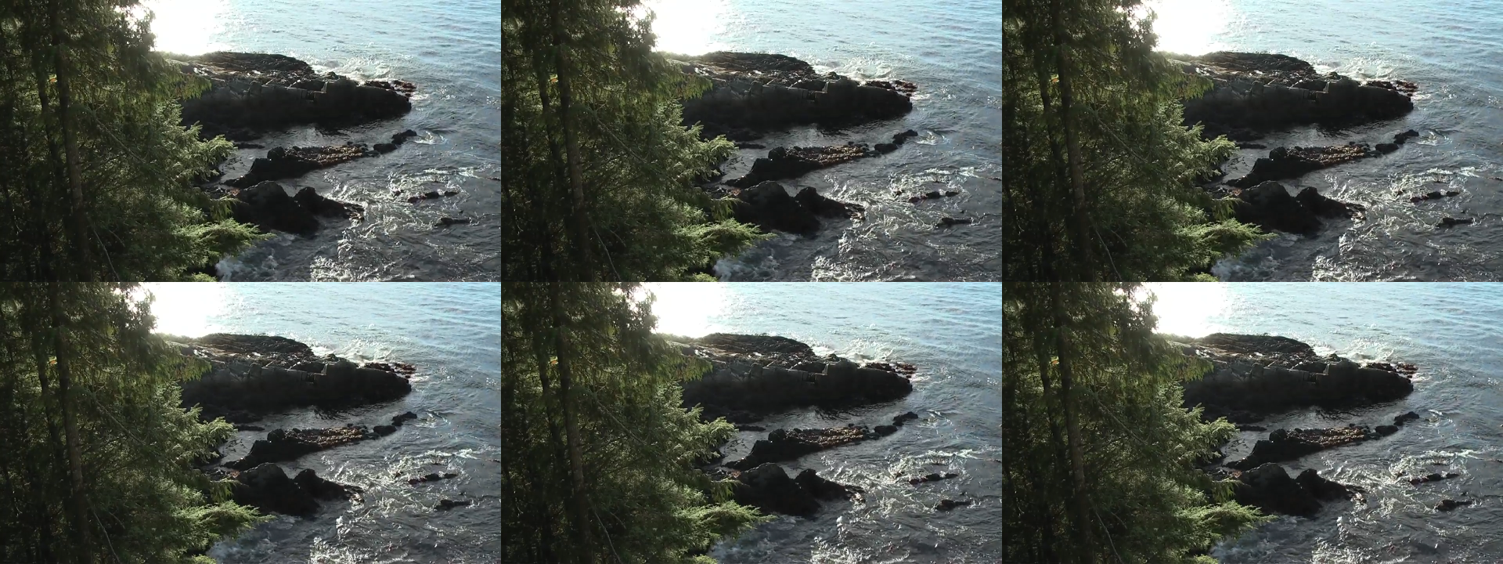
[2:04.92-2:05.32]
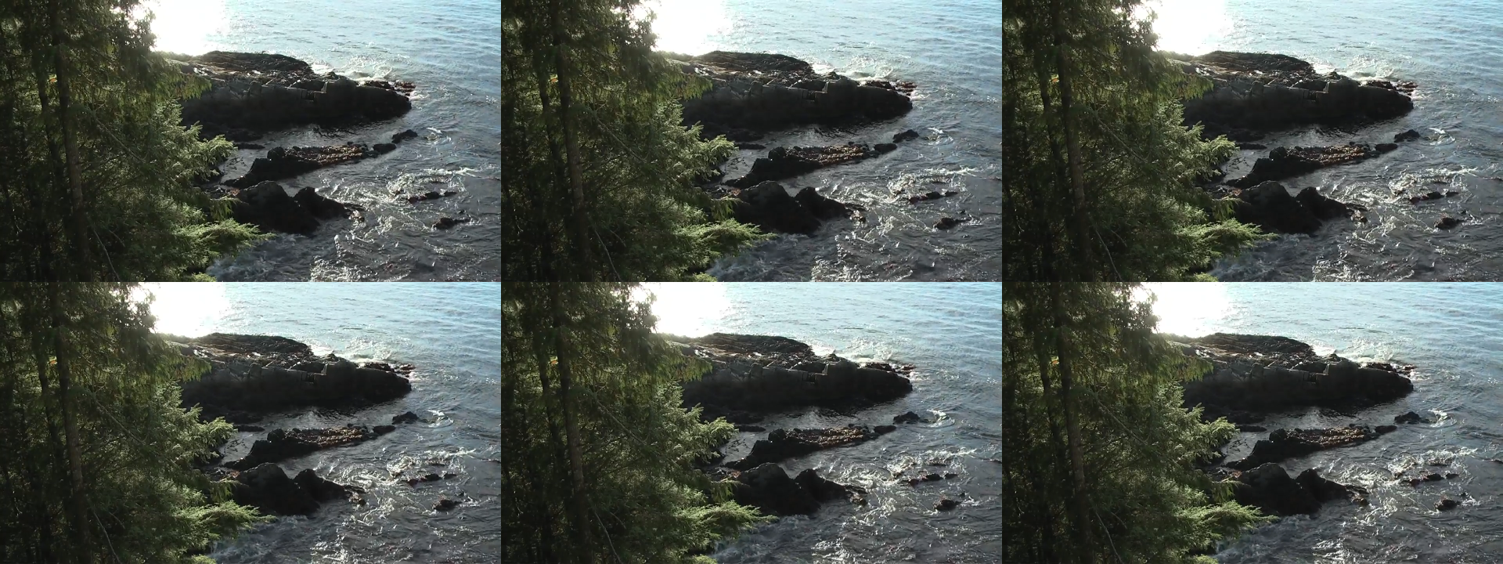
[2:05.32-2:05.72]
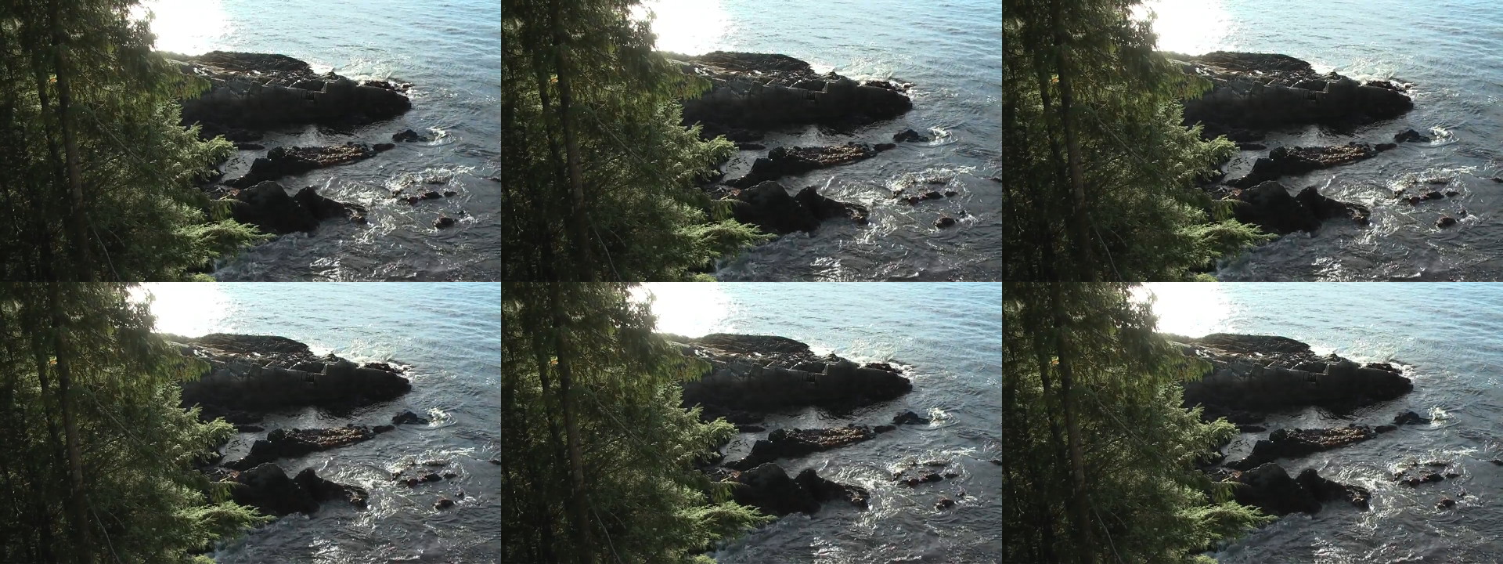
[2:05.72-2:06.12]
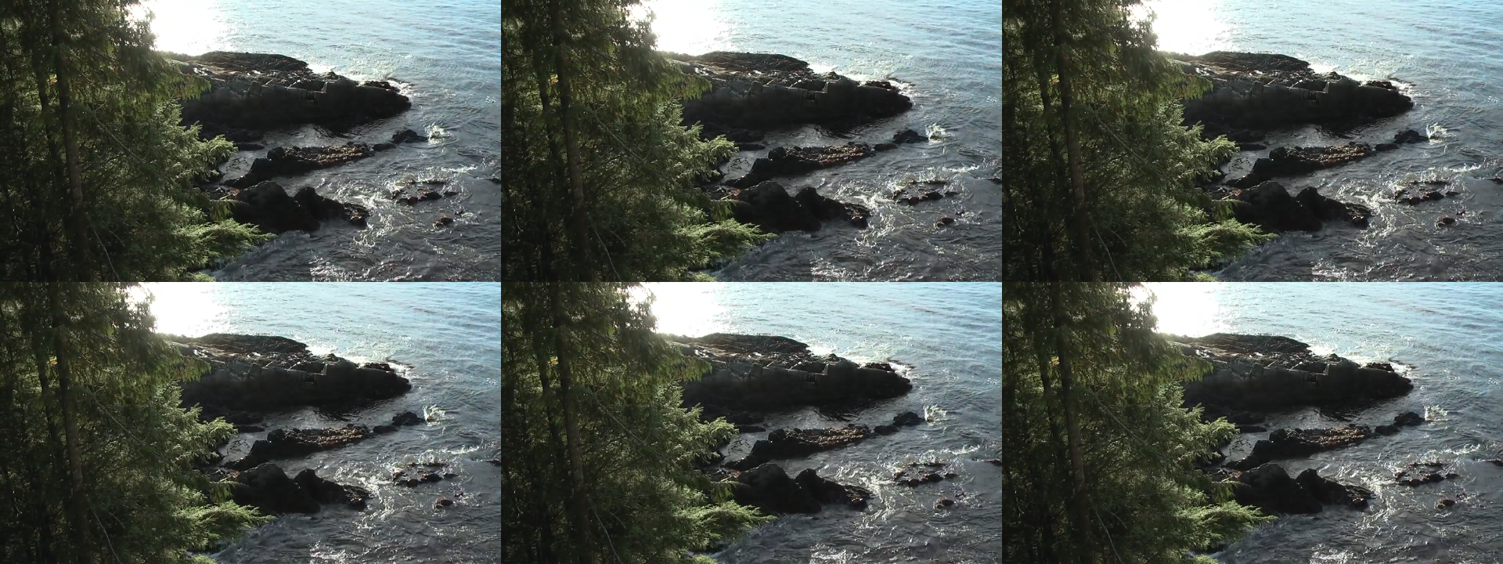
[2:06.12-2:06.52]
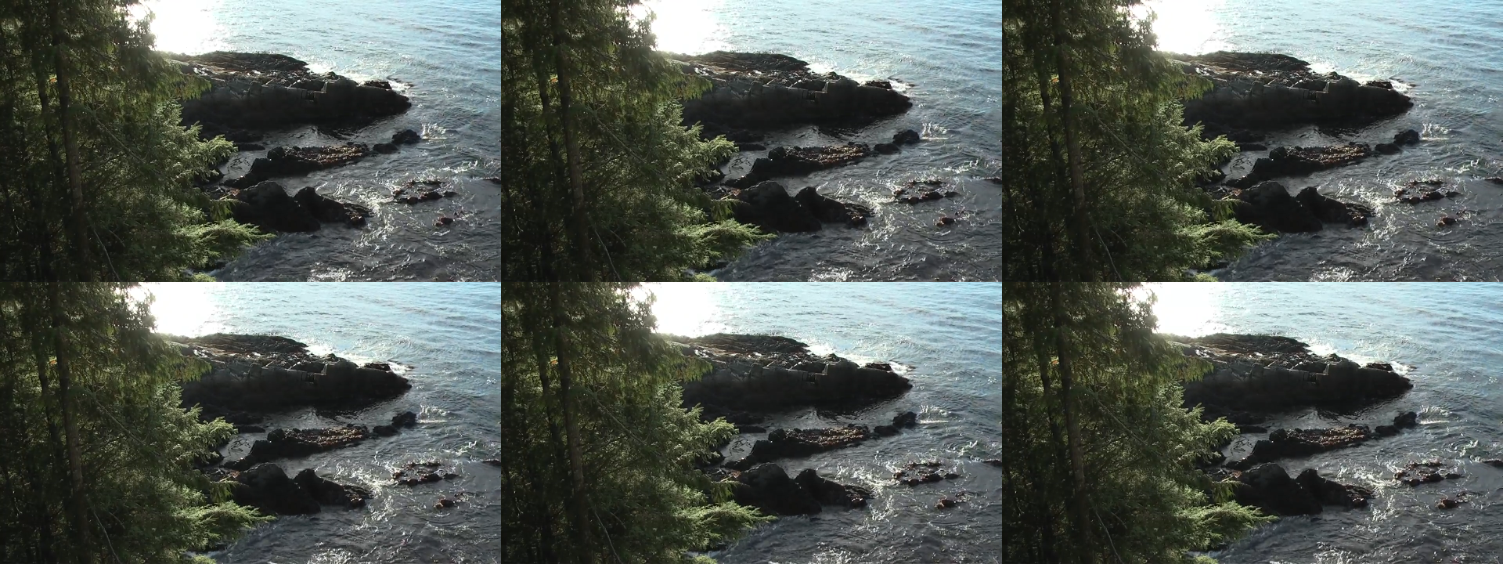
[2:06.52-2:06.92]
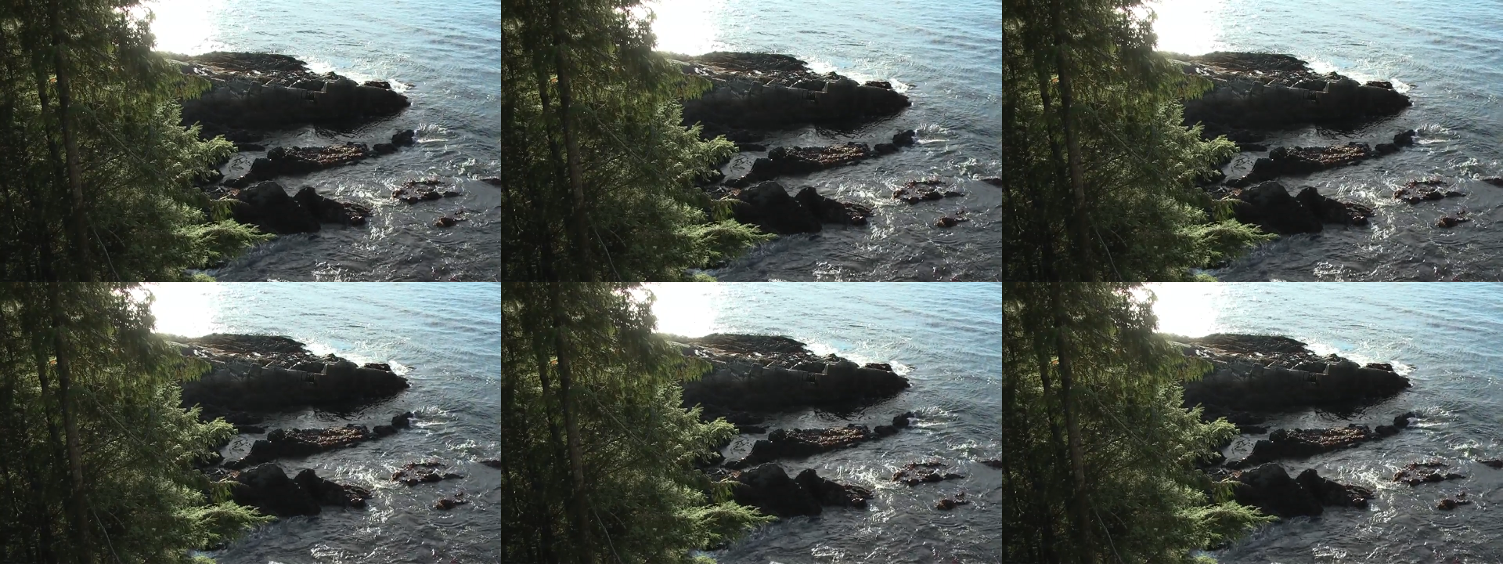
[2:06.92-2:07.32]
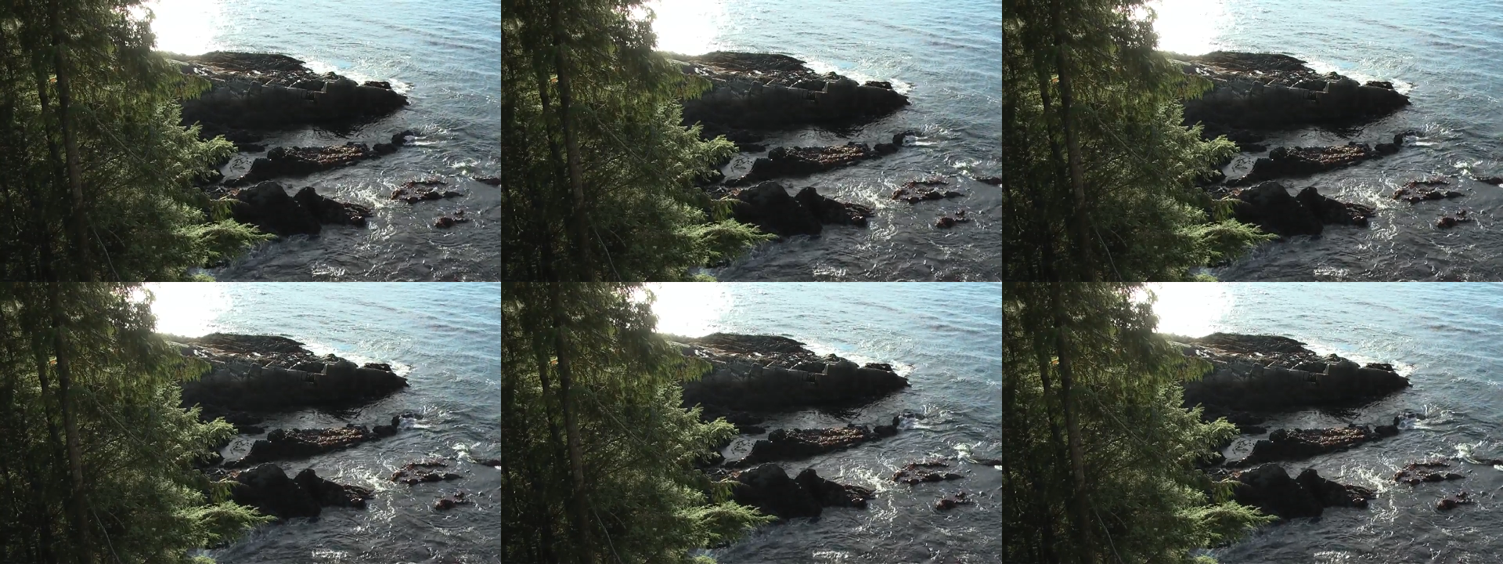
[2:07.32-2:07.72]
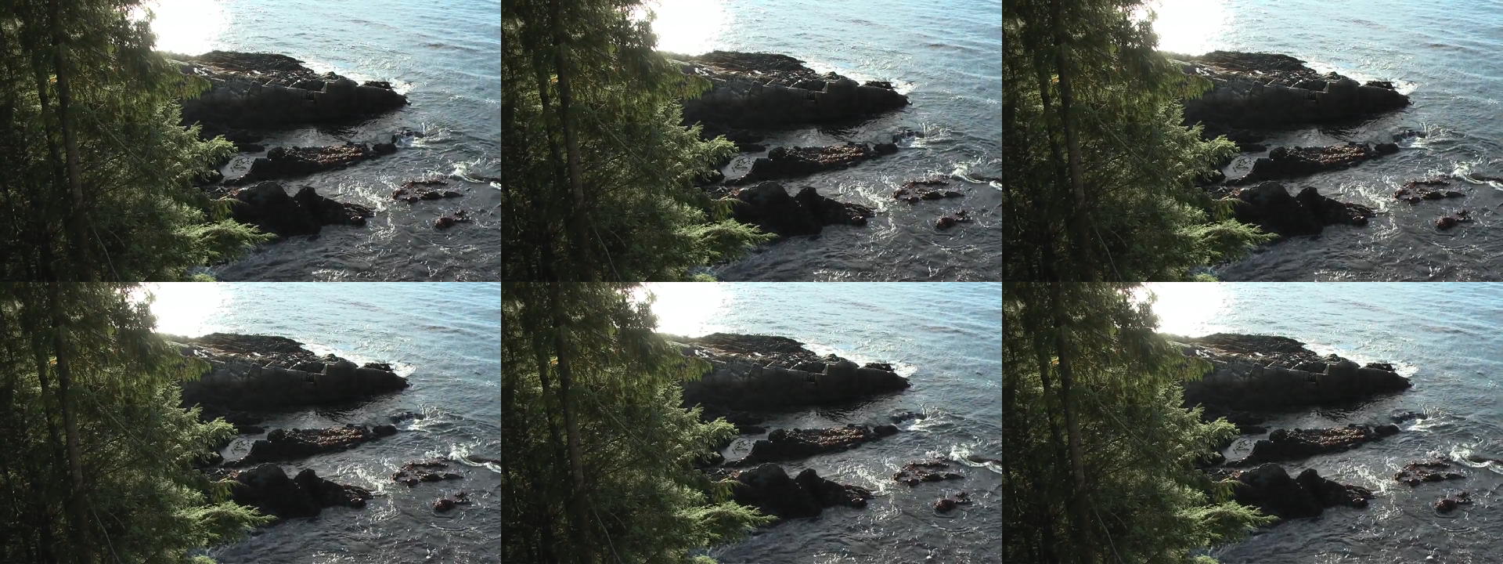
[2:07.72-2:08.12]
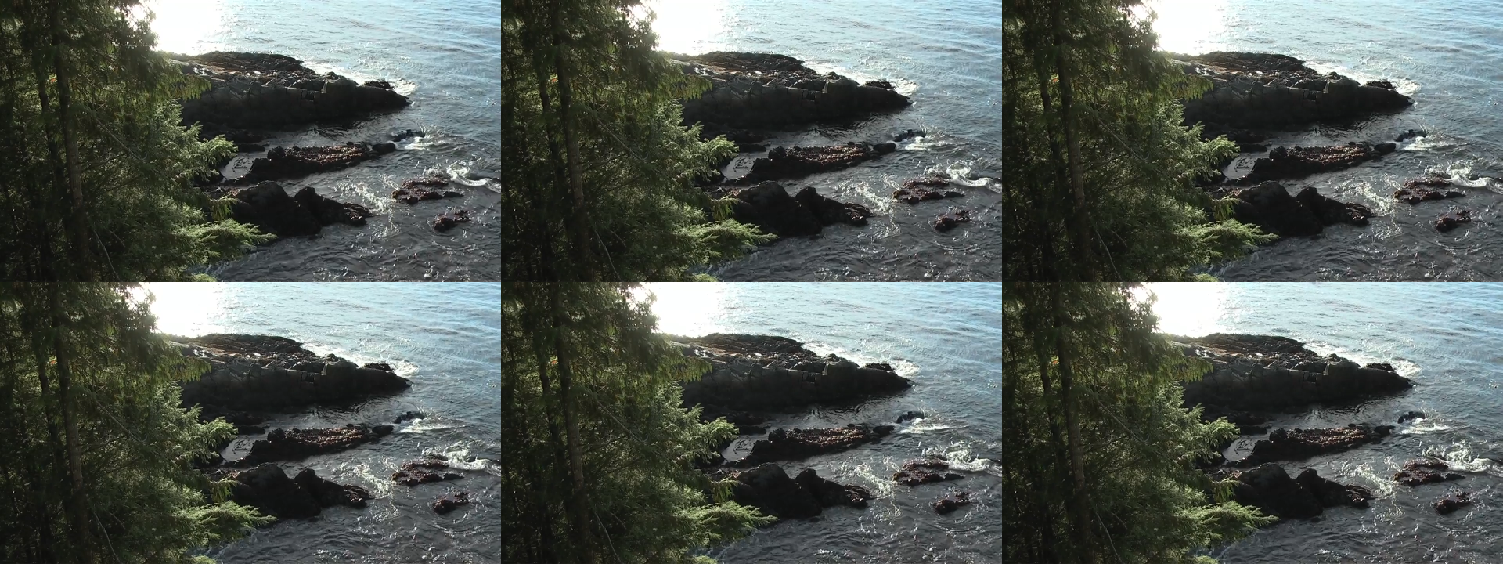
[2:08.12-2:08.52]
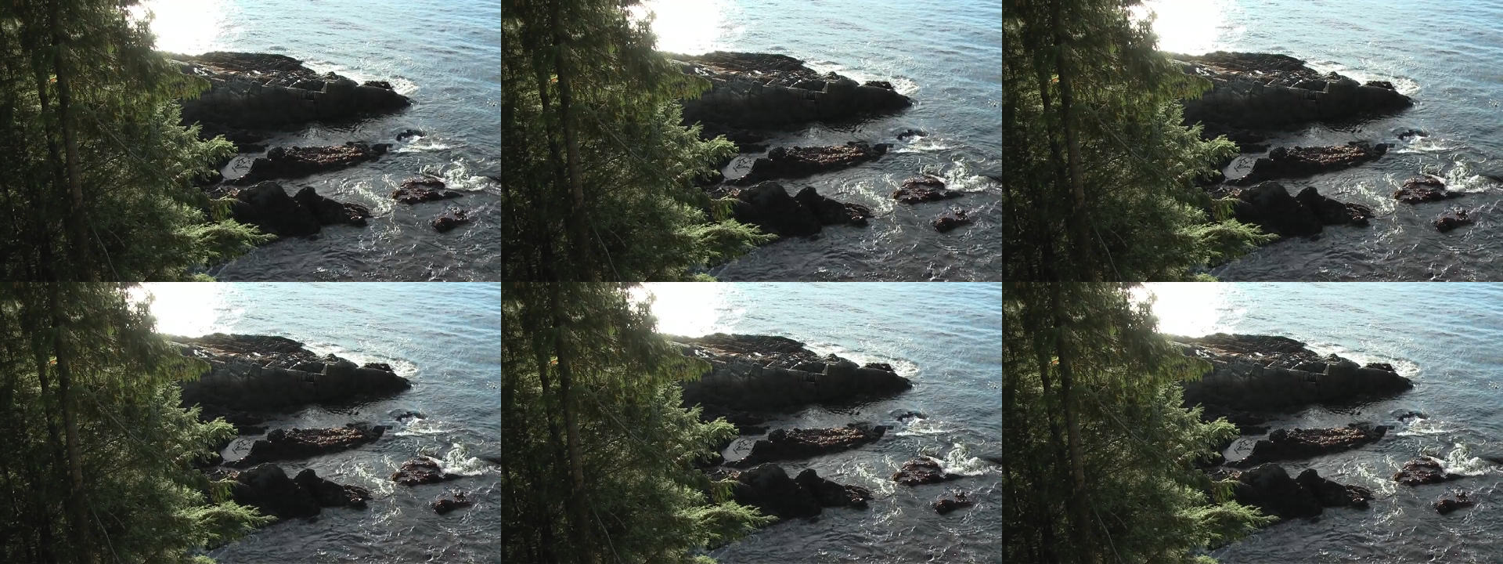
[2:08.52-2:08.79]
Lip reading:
No face is visible, so there are no lips to read.